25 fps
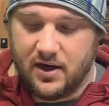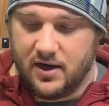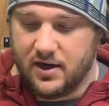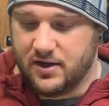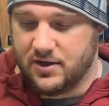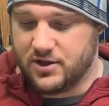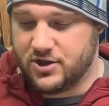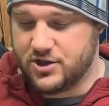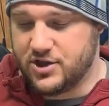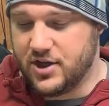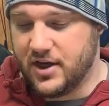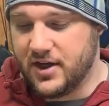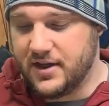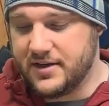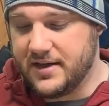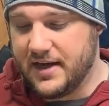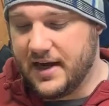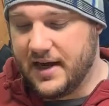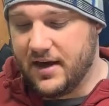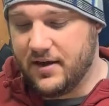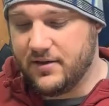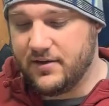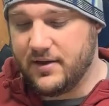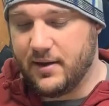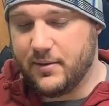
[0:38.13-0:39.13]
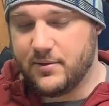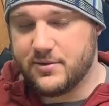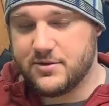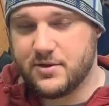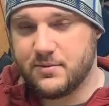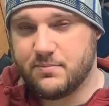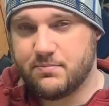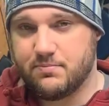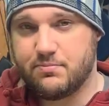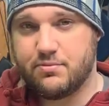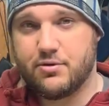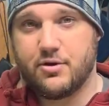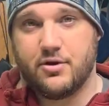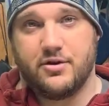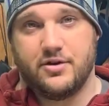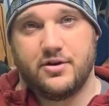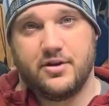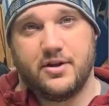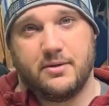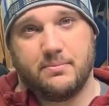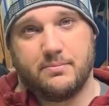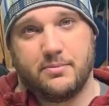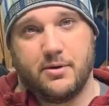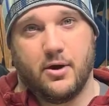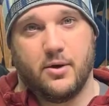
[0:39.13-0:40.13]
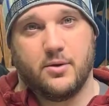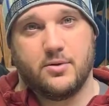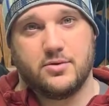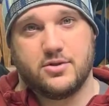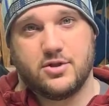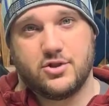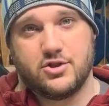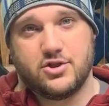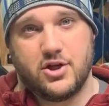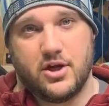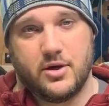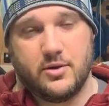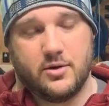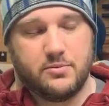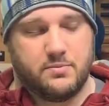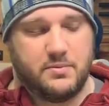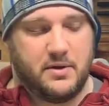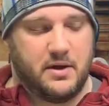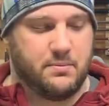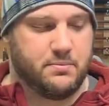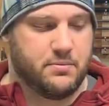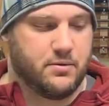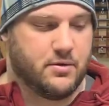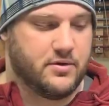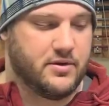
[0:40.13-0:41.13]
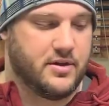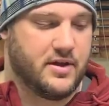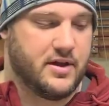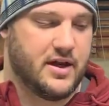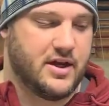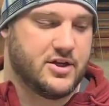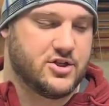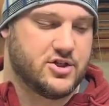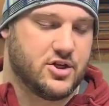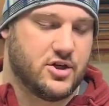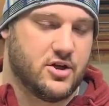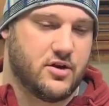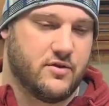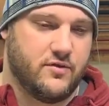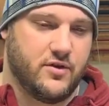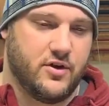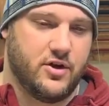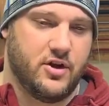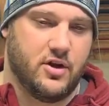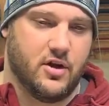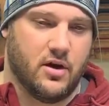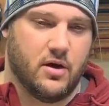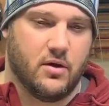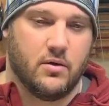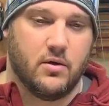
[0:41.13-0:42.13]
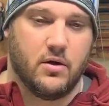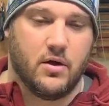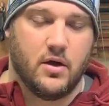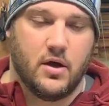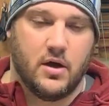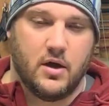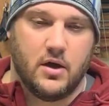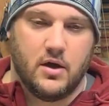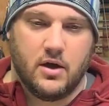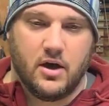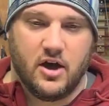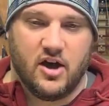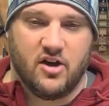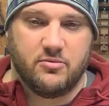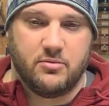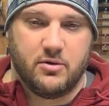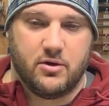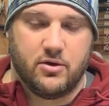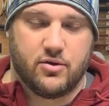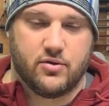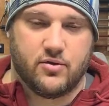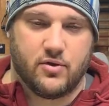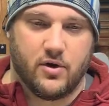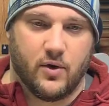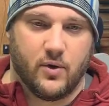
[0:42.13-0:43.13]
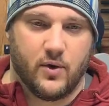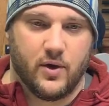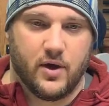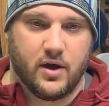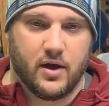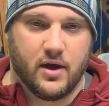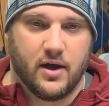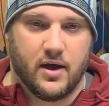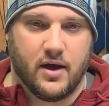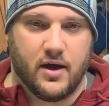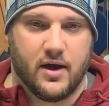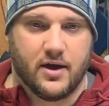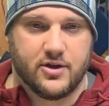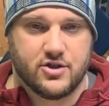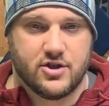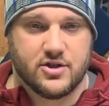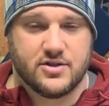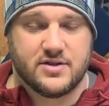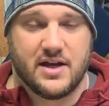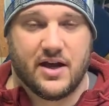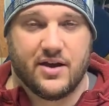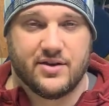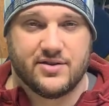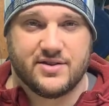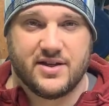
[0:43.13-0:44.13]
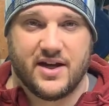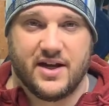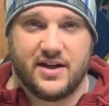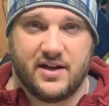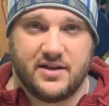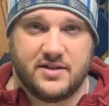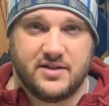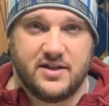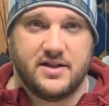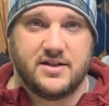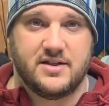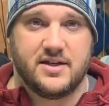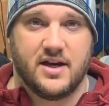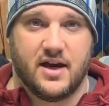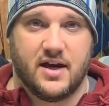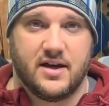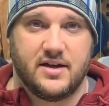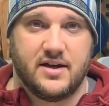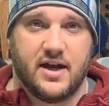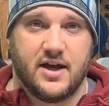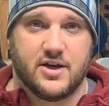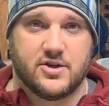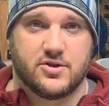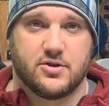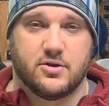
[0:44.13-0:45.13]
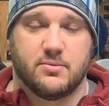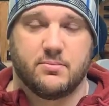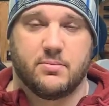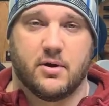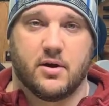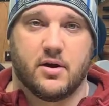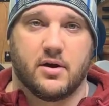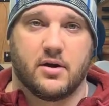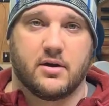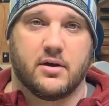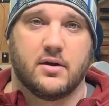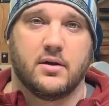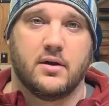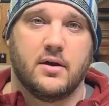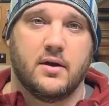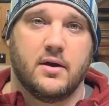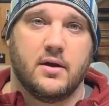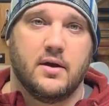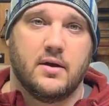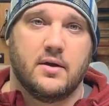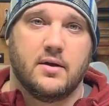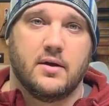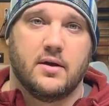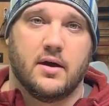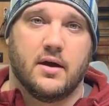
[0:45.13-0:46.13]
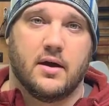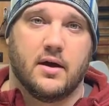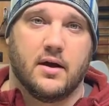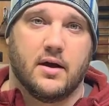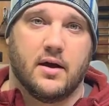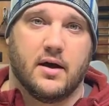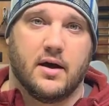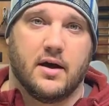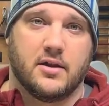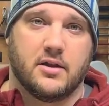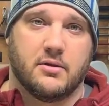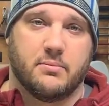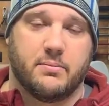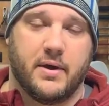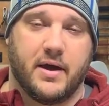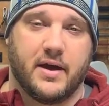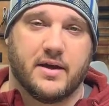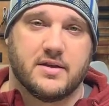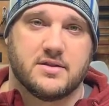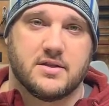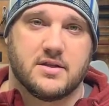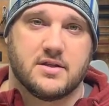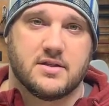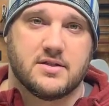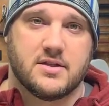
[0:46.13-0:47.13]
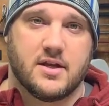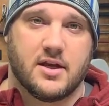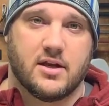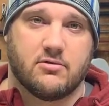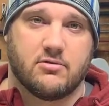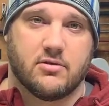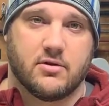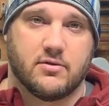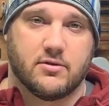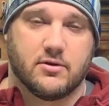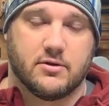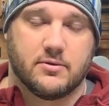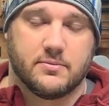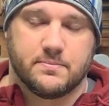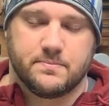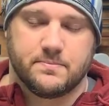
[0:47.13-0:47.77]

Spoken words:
shutdown, that was a pertinent post to share with people. And then I shared a video of me throwing just outside of Teton National Park on the banks of the Snake River.